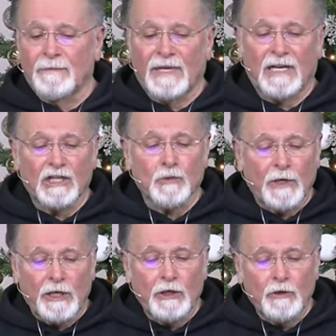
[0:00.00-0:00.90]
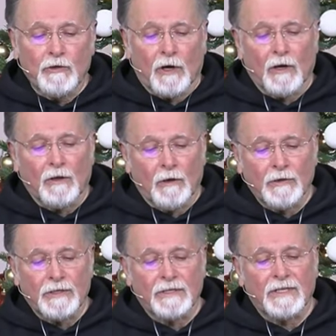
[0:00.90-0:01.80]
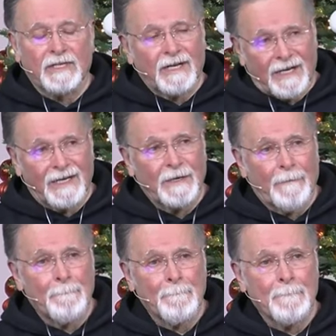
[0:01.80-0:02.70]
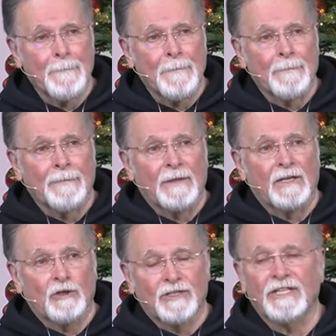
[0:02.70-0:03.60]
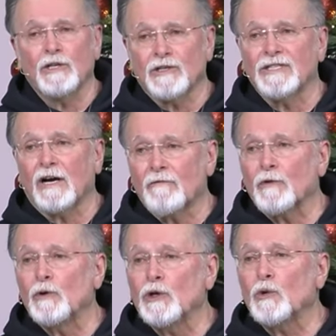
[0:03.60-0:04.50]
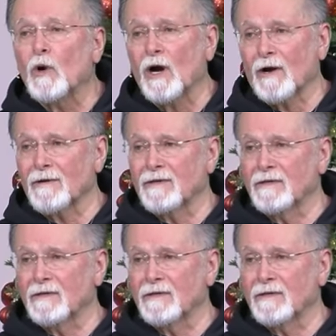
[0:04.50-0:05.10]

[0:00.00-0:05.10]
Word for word: Because when you draw close to God, you see yourself for who you are.